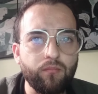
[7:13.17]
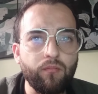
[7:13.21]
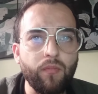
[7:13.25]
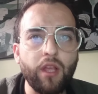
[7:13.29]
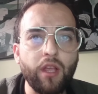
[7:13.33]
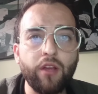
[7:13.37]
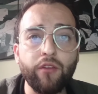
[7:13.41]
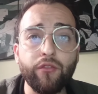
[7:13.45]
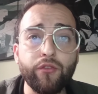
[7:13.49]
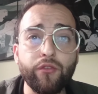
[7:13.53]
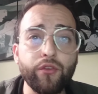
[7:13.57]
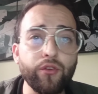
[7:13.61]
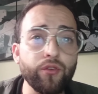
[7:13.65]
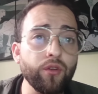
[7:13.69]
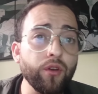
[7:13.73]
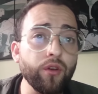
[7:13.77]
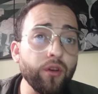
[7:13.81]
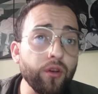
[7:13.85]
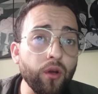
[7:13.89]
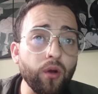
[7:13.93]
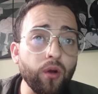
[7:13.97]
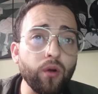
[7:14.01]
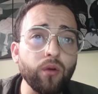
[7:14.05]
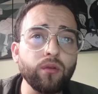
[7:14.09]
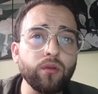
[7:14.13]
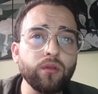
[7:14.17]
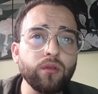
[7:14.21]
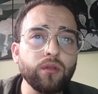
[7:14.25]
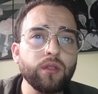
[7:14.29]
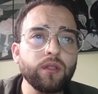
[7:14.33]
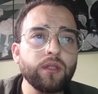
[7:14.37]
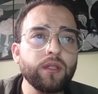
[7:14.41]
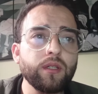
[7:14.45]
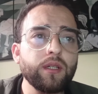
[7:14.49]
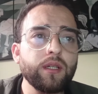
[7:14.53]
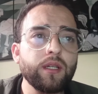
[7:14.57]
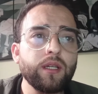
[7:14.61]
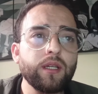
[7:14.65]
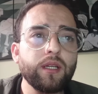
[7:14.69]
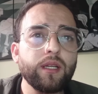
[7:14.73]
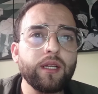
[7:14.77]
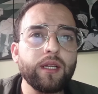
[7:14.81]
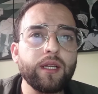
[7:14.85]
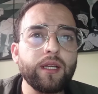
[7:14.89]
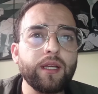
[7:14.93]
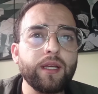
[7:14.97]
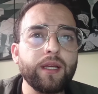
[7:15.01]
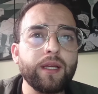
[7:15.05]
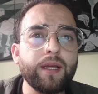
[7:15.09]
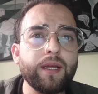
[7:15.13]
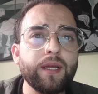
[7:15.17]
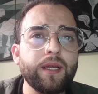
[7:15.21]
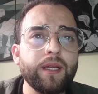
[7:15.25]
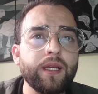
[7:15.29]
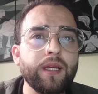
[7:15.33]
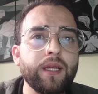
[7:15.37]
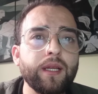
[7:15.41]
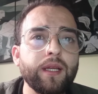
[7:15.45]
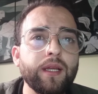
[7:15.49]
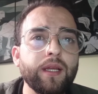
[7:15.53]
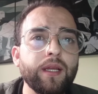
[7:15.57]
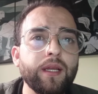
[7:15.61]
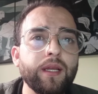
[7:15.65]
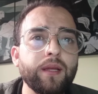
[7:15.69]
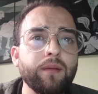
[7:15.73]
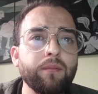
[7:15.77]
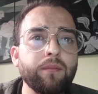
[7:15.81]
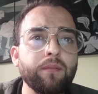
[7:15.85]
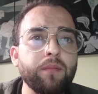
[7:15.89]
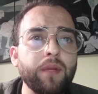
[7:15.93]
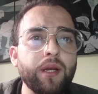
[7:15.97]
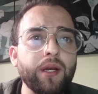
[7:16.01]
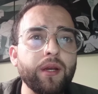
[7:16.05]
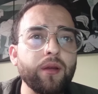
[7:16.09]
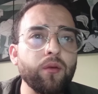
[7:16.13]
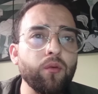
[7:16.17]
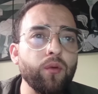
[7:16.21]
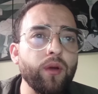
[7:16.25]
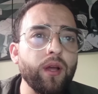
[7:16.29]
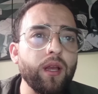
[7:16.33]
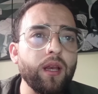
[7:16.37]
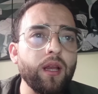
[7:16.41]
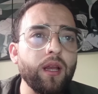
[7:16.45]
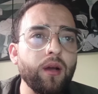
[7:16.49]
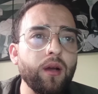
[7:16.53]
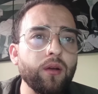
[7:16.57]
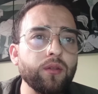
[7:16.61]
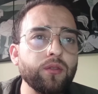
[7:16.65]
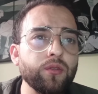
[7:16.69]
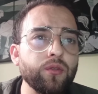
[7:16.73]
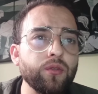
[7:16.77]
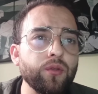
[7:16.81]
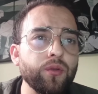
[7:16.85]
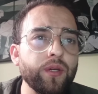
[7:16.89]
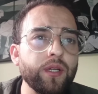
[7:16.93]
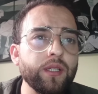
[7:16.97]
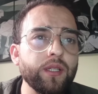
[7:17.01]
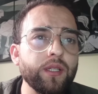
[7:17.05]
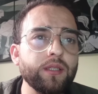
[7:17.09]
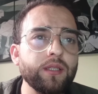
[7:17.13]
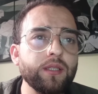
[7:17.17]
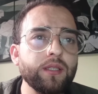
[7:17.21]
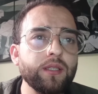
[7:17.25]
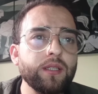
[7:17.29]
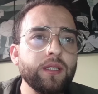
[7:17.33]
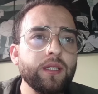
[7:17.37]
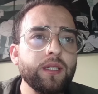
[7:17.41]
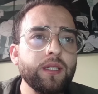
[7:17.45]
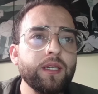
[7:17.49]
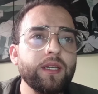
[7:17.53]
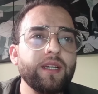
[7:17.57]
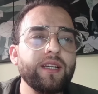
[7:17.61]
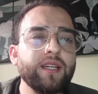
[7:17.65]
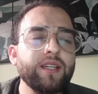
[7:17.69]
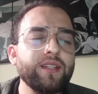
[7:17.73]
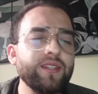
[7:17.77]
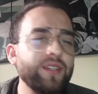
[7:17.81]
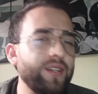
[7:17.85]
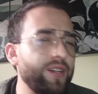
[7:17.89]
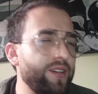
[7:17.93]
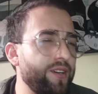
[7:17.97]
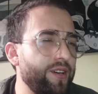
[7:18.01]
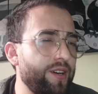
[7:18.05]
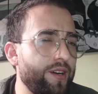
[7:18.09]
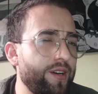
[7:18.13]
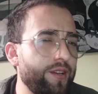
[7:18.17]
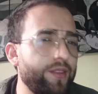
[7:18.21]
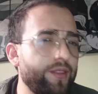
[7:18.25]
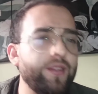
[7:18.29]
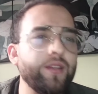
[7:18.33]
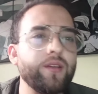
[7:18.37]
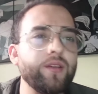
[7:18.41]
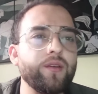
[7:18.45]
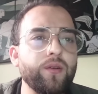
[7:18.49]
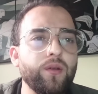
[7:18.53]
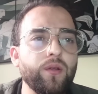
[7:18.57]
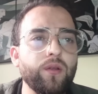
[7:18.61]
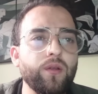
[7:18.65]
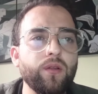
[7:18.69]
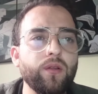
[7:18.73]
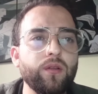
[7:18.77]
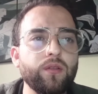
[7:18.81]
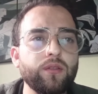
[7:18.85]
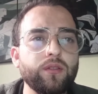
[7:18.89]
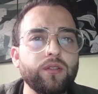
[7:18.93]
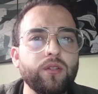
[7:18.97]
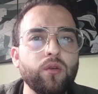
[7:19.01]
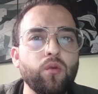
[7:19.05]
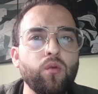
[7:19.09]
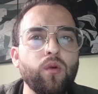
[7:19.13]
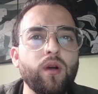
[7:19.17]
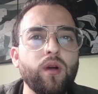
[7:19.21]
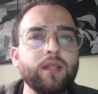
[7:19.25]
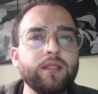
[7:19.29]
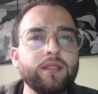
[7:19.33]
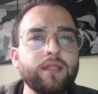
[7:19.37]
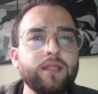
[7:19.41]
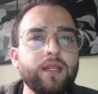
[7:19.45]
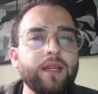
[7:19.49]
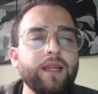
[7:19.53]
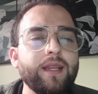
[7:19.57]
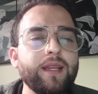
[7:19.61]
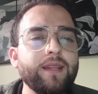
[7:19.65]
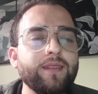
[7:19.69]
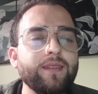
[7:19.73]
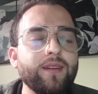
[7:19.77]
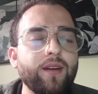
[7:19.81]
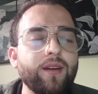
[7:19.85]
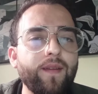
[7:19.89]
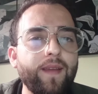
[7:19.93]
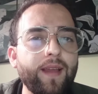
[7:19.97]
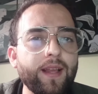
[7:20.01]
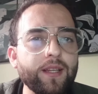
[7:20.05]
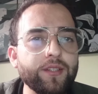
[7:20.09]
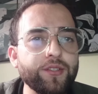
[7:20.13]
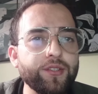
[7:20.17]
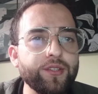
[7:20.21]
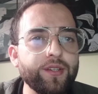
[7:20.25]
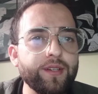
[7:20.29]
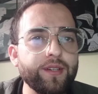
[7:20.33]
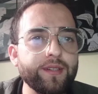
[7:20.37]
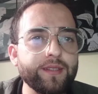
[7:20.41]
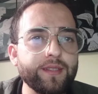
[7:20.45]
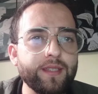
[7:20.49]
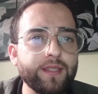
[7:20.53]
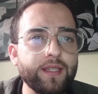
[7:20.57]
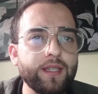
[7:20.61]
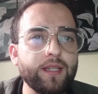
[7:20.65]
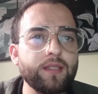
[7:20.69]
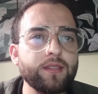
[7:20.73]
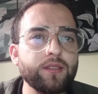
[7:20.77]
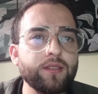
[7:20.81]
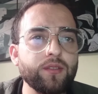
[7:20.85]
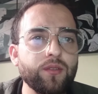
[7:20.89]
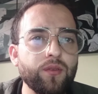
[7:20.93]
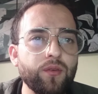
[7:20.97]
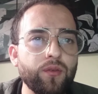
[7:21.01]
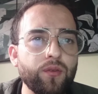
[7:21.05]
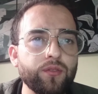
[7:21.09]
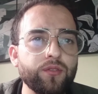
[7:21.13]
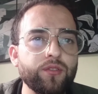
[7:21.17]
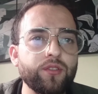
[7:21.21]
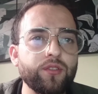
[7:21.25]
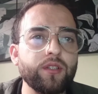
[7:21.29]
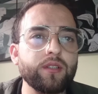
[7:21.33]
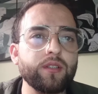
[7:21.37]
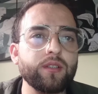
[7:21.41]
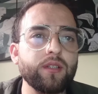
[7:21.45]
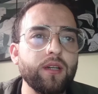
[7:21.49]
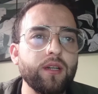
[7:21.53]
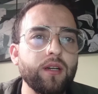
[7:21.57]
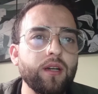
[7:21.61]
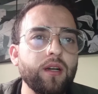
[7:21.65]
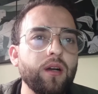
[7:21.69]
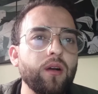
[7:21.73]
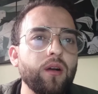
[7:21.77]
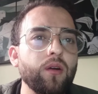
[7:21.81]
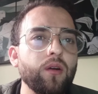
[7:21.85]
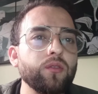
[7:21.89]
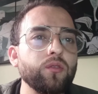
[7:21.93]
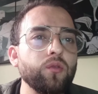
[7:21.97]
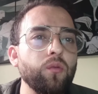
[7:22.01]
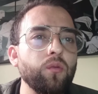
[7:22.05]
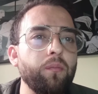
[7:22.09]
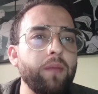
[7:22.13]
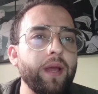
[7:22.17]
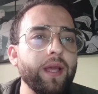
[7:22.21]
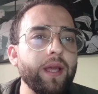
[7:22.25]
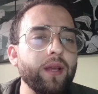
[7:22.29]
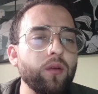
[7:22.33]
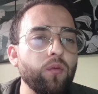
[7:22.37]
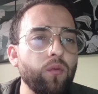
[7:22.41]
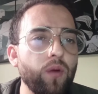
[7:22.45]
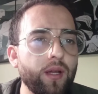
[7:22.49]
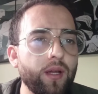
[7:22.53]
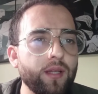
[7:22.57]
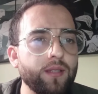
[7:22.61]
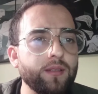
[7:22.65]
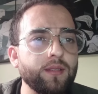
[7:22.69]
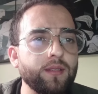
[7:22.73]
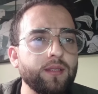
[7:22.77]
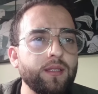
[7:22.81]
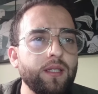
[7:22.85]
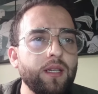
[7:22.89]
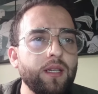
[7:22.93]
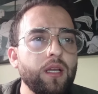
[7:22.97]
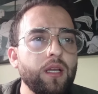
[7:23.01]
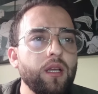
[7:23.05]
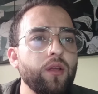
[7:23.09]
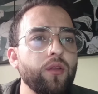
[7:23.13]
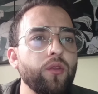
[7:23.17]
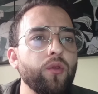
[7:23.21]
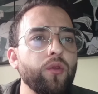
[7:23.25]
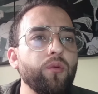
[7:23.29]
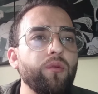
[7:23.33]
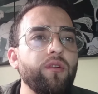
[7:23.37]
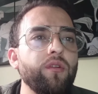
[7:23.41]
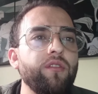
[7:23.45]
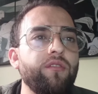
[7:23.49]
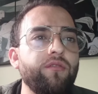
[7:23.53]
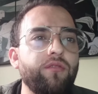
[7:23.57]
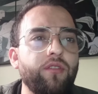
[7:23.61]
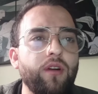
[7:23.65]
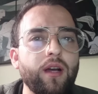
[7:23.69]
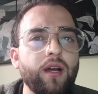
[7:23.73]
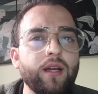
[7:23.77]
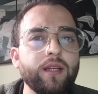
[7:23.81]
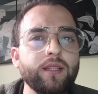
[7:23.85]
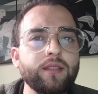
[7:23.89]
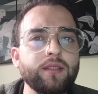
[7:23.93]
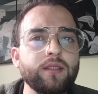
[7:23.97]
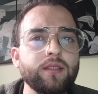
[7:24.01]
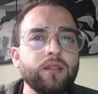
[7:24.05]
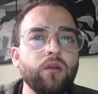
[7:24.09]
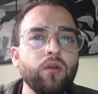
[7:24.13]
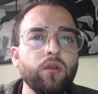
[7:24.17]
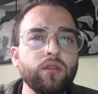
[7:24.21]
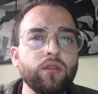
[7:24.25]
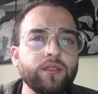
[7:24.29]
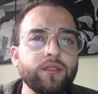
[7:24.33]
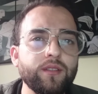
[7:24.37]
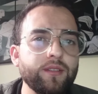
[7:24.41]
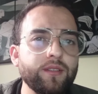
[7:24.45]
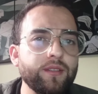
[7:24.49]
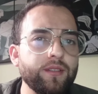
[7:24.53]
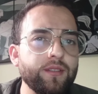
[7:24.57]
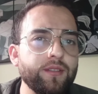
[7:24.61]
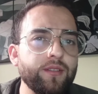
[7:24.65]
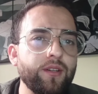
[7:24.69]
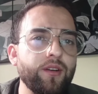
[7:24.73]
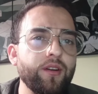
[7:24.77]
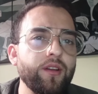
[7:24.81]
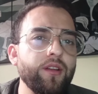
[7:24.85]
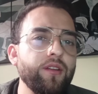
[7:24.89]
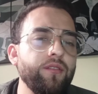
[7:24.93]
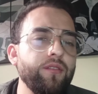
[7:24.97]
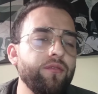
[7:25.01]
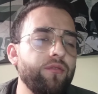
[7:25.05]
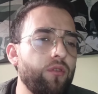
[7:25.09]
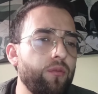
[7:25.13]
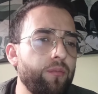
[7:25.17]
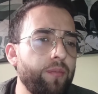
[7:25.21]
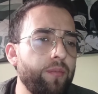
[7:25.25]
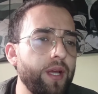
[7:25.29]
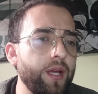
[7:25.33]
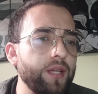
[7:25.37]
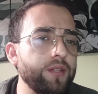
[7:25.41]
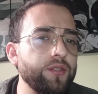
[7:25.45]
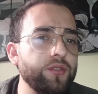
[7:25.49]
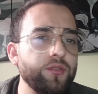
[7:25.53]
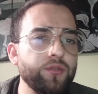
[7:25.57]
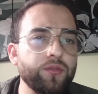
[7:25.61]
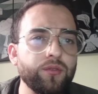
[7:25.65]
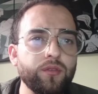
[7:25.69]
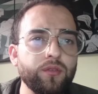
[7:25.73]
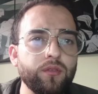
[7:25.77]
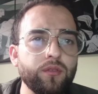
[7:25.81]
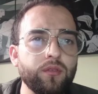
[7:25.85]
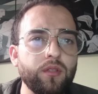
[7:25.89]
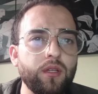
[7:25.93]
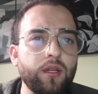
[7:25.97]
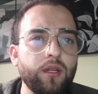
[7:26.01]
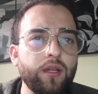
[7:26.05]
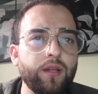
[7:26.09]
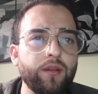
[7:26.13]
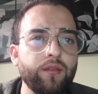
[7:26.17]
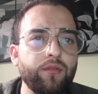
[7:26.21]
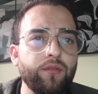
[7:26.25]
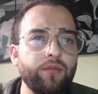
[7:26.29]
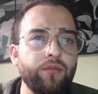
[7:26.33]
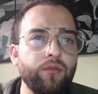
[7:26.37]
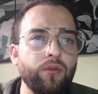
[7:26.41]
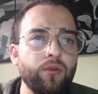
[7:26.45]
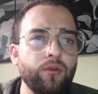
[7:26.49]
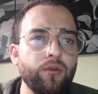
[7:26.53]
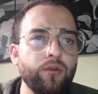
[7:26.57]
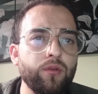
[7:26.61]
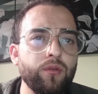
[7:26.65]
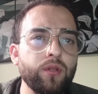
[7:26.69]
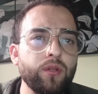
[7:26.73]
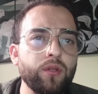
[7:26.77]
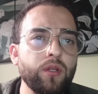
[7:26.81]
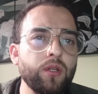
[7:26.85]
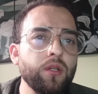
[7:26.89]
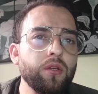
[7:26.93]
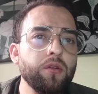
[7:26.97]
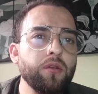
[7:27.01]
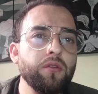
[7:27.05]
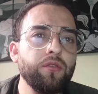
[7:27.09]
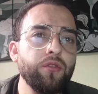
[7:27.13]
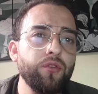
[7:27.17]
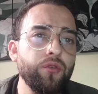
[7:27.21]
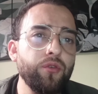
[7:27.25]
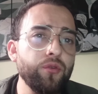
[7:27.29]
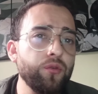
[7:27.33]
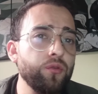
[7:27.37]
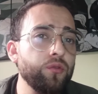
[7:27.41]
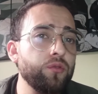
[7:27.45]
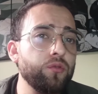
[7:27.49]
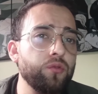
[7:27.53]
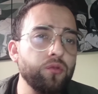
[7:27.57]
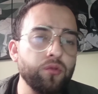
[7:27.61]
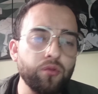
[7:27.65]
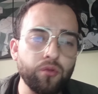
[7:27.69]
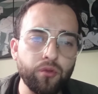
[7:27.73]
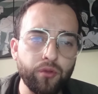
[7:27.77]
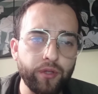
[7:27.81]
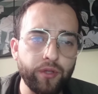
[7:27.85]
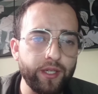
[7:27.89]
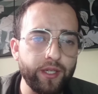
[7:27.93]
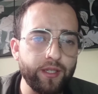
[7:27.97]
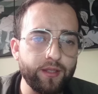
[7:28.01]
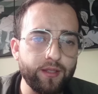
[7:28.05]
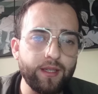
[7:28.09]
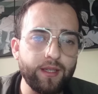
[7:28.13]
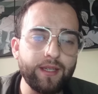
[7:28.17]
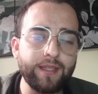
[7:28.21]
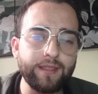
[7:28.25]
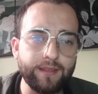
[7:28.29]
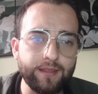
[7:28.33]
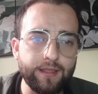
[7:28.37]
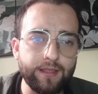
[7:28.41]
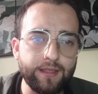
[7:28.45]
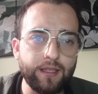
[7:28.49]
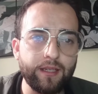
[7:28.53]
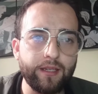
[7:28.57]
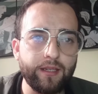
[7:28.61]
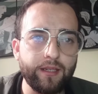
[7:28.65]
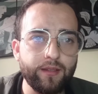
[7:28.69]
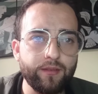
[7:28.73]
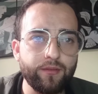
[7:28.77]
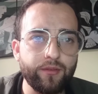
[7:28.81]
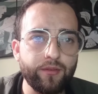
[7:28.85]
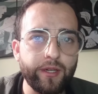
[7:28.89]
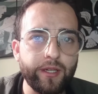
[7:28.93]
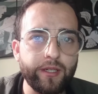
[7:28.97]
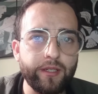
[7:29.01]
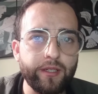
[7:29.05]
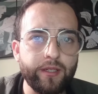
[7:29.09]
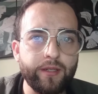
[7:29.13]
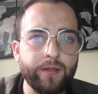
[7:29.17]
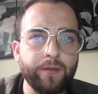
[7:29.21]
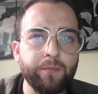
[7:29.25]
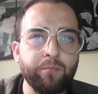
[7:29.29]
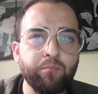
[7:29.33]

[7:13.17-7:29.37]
If you don't know very well how to do it, in the article what is an international sales contract and how to make one, you will find all the necessary information for you to do it easily, right?